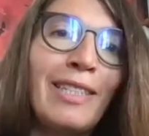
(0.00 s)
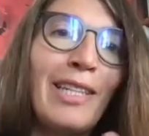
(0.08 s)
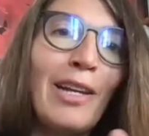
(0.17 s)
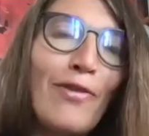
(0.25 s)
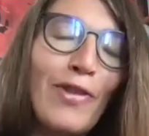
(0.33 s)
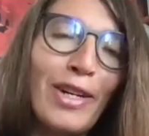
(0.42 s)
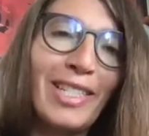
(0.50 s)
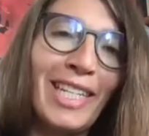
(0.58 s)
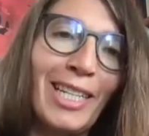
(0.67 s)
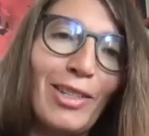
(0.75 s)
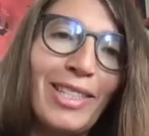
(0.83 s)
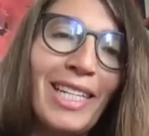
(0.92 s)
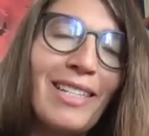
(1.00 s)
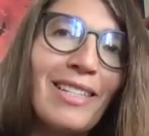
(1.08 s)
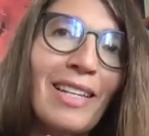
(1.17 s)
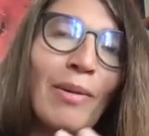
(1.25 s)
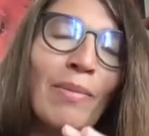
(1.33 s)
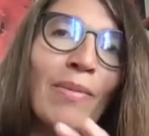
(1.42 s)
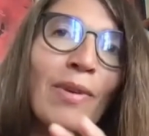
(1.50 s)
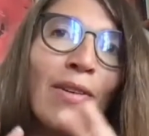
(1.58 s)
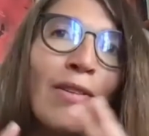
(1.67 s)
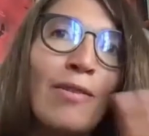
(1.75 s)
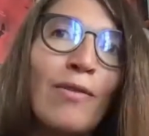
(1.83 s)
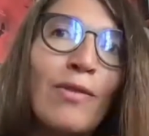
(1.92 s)
difference in the system
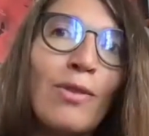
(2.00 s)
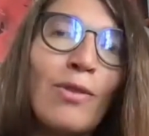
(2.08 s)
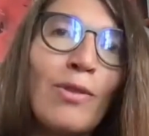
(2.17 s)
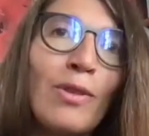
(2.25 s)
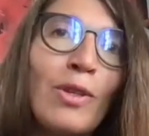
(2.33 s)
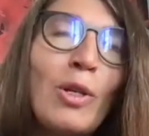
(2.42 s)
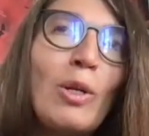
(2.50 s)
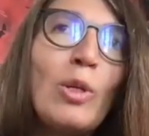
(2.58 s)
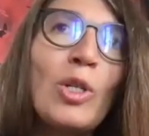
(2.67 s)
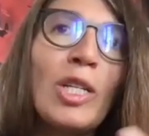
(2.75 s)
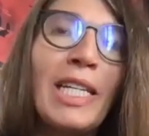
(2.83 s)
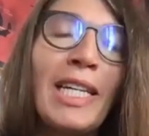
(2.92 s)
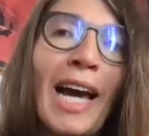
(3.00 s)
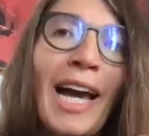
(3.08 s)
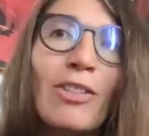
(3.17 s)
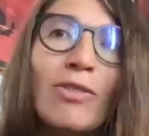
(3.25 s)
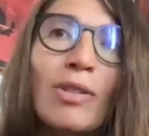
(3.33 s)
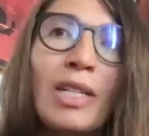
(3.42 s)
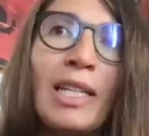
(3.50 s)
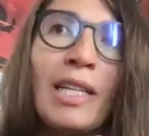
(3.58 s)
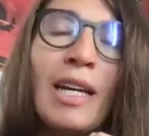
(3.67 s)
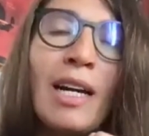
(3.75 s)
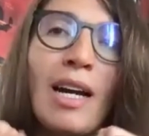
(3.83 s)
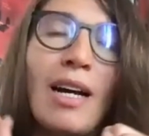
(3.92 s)
usually
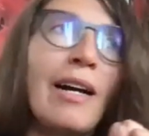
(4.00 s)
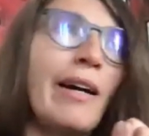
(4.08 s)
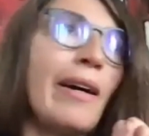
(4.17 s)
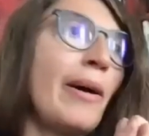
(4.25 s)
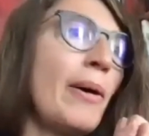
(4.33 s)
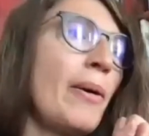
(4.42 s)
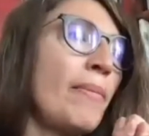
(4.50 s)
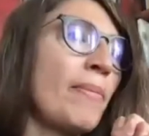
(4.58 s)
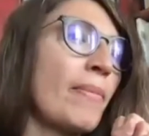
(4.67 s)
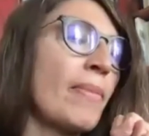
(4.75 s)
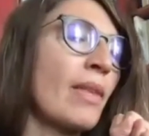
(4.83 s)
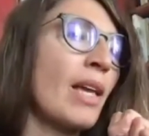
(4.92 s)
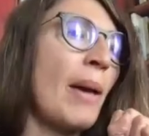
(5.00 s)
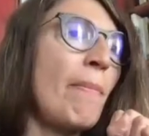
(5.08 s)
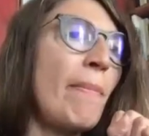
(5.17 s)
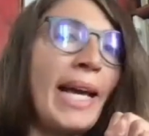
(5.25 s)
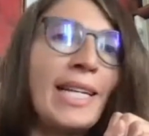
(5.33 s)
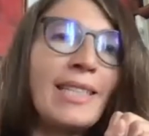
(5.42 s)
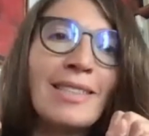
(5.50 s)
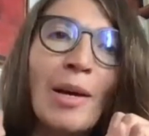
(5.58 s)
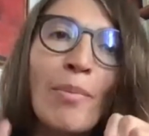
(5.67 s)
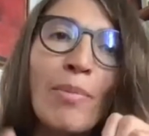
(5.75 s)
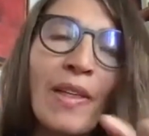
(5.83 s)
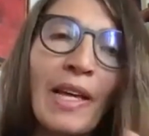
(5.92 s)
actually makes
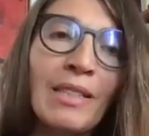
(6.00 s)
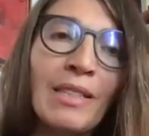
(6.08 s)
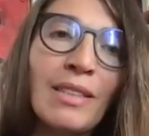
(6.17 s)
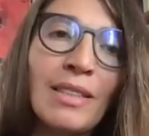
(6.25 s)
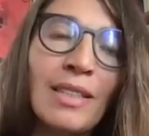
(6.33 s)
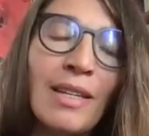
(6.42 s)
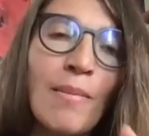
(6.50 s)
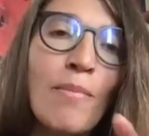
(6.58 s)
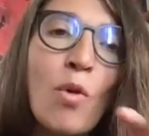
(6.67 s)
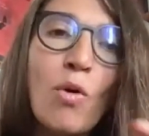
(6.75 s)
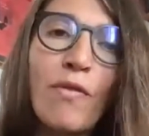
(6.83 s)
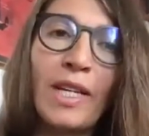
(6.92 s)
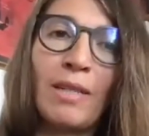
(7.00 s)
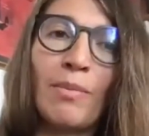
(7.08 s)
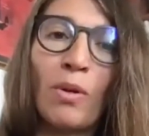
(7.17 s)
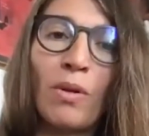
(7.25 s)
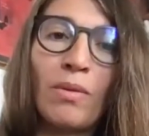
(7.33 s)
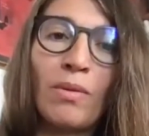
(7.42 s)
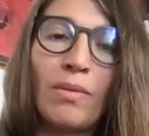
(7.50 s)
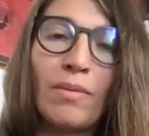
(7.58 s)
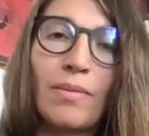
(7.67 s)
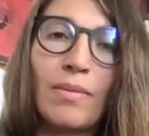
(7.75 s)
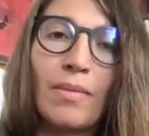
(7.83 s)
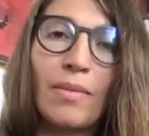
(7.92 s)
some things more visible.
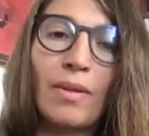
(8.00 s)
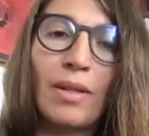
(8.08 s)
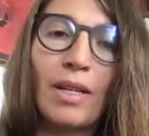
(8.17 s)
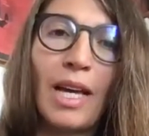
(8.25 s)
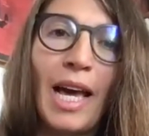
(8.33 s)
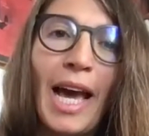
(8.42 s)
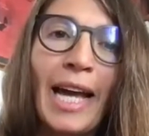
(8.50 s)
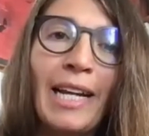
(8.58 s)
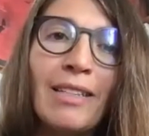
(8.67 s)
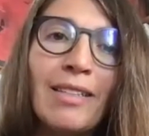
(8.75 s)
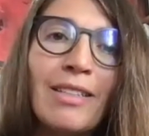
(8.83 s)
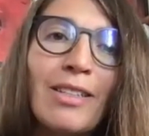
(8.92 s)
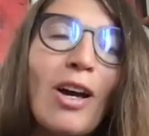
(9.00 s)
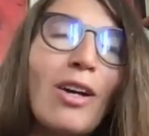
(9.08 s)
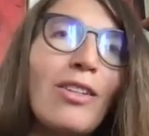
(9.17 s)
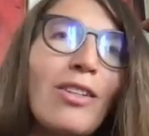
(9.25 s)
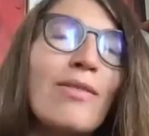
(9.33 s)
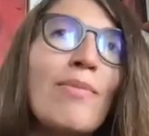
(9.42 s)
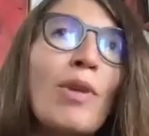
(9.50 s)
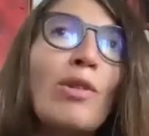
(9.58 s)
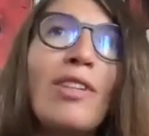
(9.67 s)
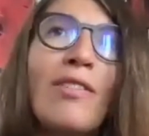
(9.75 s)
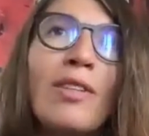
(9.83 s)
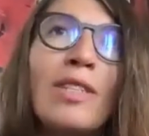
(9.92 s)
And it's not,
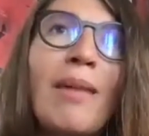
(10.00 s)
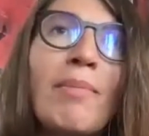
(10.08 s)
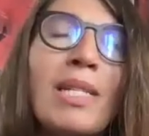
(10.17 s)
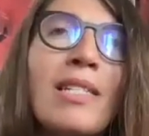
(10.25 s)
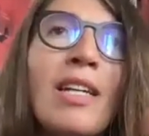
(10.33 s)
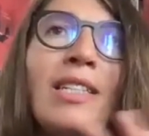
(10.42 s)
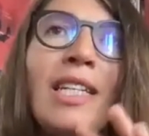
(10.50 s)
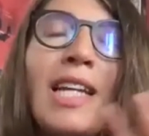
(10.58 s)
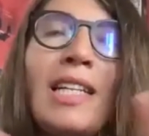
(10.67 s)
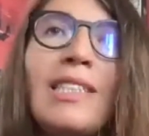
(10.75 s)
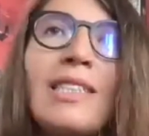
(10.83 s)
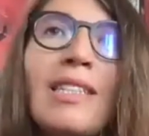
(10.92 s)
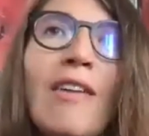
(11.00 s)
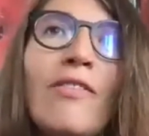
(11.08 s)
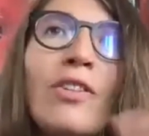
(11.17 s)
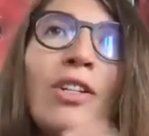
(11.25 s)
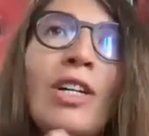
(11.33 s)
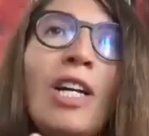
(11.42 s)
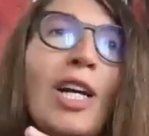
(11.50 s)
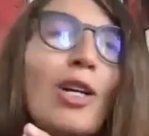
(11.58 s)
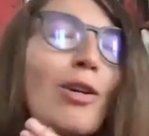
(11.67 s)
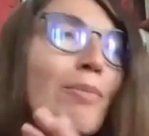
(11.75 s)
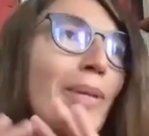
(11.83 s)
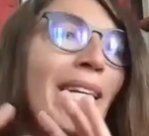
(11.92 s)
most of the time, it's not that I discover
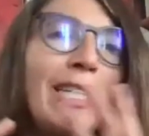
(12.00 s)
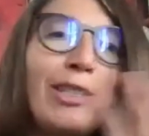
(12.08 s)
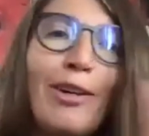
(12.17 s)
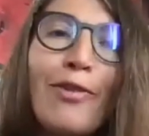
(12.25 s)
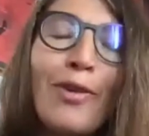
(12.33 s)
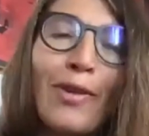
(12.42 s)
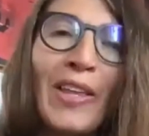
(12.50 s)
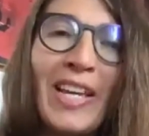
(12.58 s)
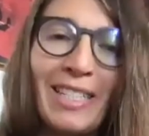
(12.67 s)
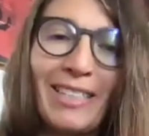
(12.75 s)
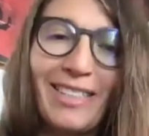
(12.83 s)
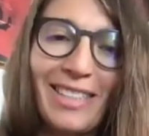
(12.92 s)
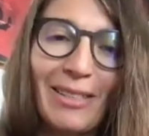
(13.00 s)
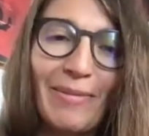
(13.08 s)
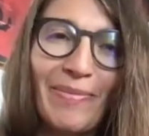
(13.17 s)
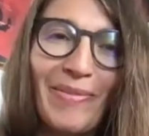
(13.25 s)
completely different things